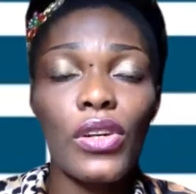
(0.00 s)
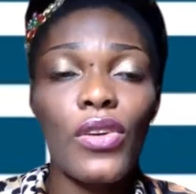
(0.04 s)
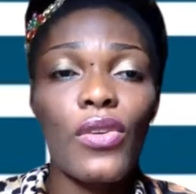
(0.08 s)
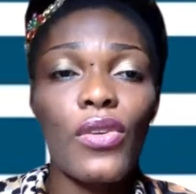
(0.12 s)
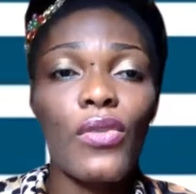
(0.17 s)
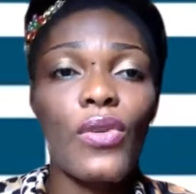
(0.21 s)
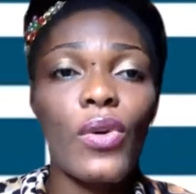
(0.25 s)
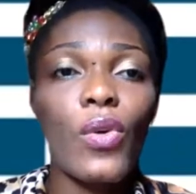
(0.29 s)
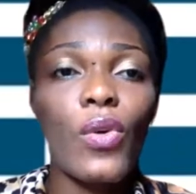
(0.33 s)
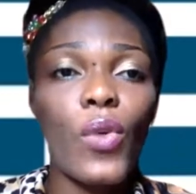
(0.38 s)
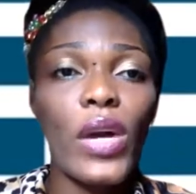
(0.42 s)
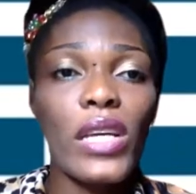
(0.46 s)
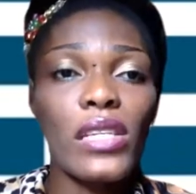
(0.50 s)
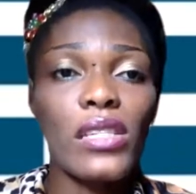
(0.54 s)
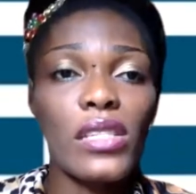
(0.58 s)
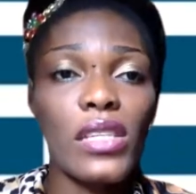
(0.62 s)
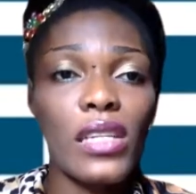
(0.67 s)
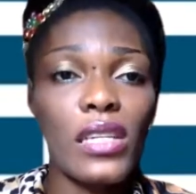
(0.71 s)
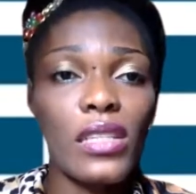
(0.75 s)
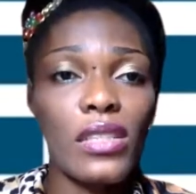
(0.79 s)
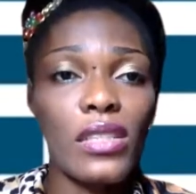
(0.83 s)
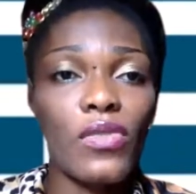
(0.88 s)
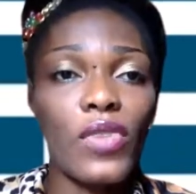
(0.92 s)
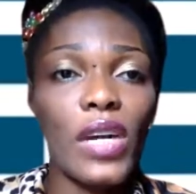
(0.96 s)

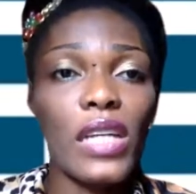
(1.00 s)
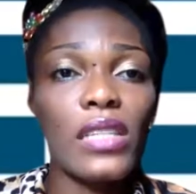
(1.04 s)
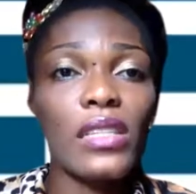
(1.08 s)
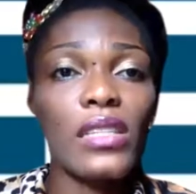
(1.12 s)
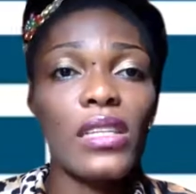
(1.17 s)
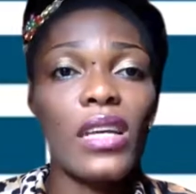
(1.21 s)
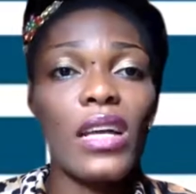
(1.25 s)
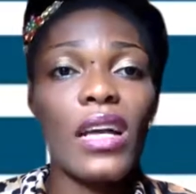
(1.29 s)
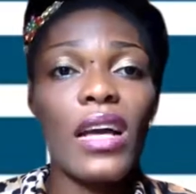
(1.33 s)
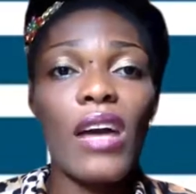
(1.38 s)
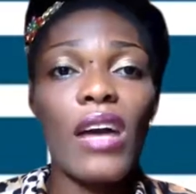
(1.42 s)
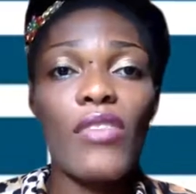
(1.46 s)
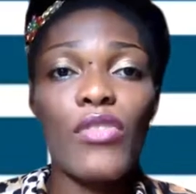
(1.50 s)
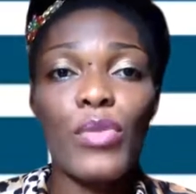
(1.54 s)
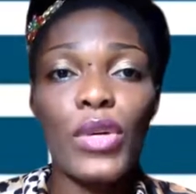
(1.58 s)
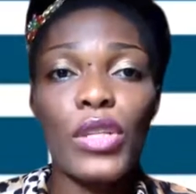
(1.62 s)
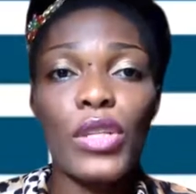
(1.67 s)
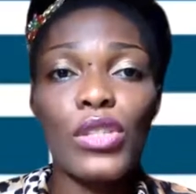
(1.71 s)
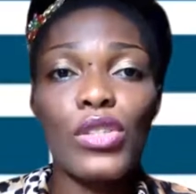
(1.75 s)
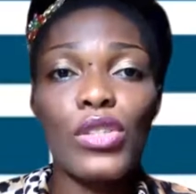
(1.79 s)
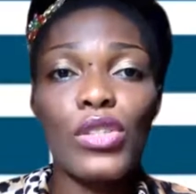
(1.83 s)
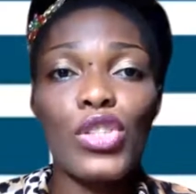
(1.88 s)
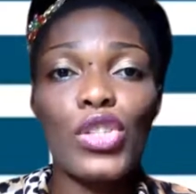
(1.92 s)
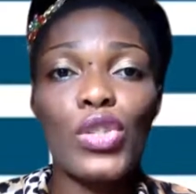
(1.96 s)
requested that the
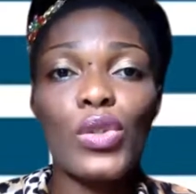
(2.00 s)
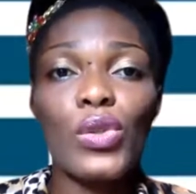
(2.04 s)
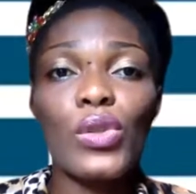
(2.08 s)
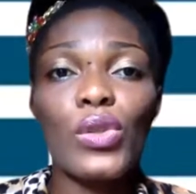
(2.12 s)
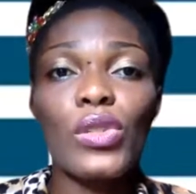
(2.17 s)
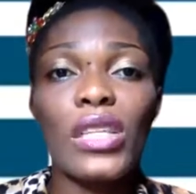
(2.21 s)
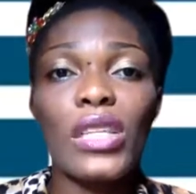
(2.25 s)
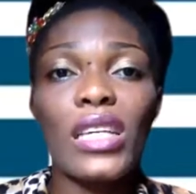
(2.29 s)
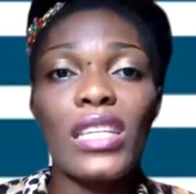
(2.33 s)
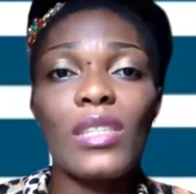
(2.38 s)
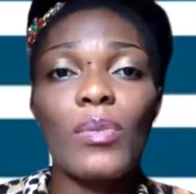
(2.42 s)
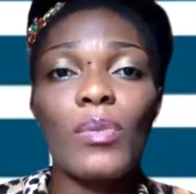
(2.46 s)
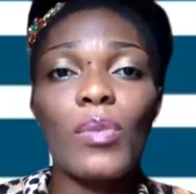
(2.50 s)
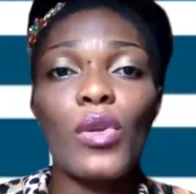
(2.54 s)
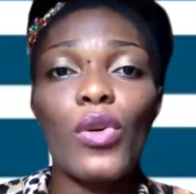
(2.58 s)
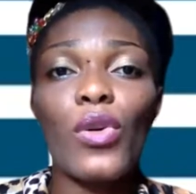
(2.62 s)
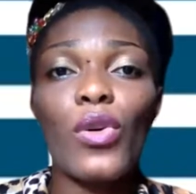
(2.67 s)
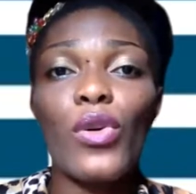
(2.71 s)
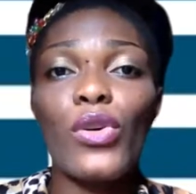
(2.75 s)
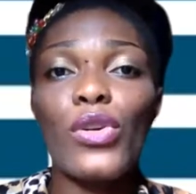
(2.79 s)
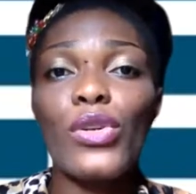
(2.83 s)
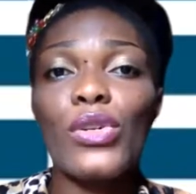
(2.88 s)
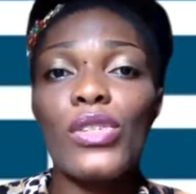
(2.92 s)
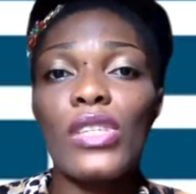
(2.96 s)
government should explore
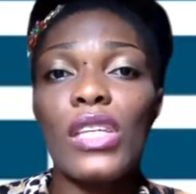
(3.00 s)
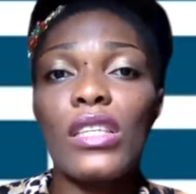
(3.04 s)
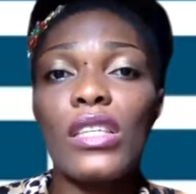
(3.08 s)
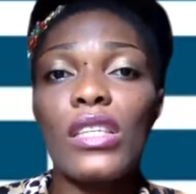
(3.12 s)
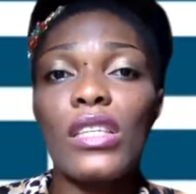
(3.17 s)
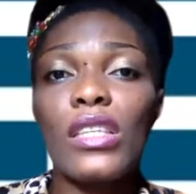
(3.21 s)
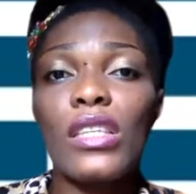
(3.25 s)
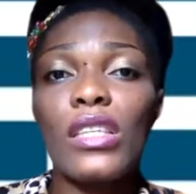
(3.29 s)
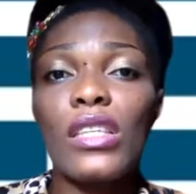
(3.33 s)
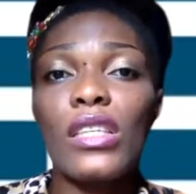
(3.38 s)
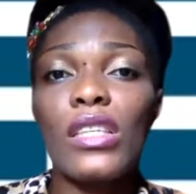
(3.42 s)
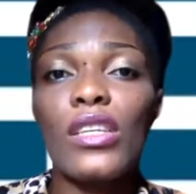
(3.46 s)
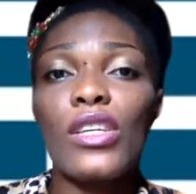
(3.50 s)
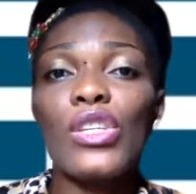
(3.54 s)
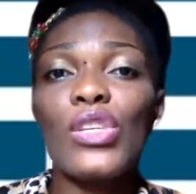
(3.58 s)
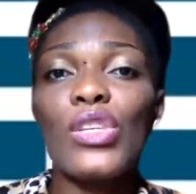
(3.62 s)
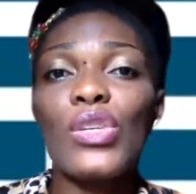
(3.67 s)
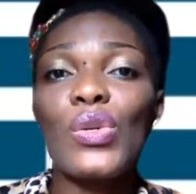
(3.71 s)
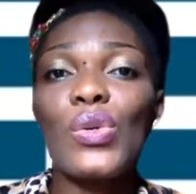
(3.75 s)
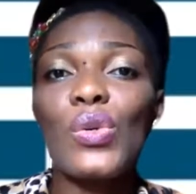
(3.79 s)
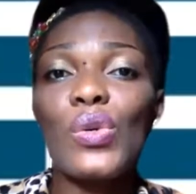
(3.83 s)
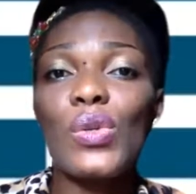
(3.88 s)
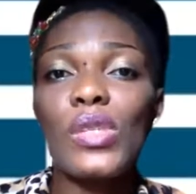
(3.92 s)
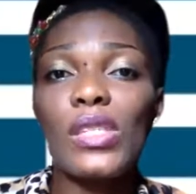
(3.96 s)
using the
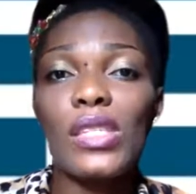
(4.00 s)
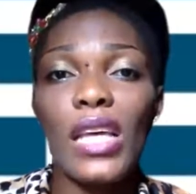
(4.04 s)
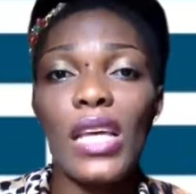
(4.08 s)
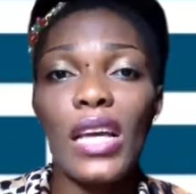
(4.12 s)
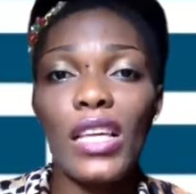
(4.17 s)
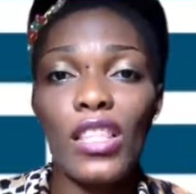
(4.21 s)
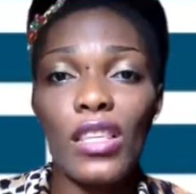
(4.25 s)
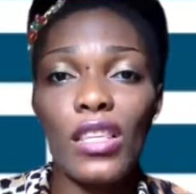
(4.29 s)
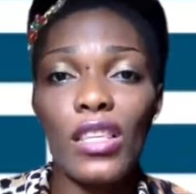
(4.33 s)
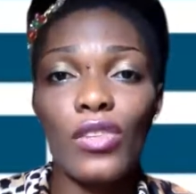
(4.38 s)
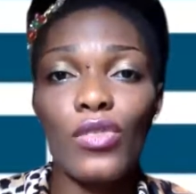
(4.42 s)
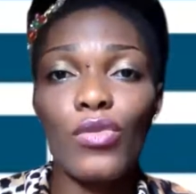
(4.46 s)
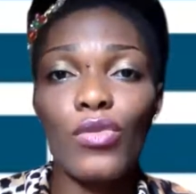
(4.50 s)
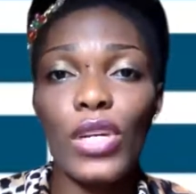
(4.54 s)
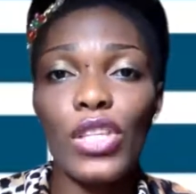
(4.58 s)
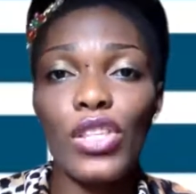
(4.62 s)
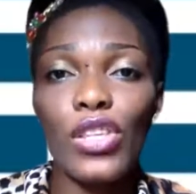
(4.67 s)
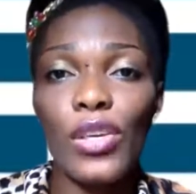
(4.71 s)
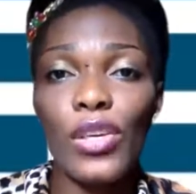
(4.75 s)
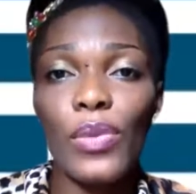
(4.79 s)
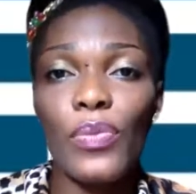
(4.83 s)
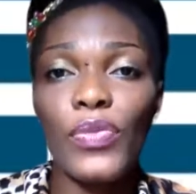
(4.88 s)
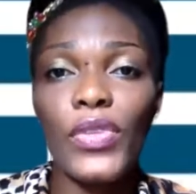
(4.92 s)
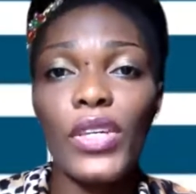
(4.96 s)
new sanction
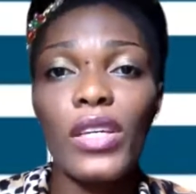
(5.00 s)
regime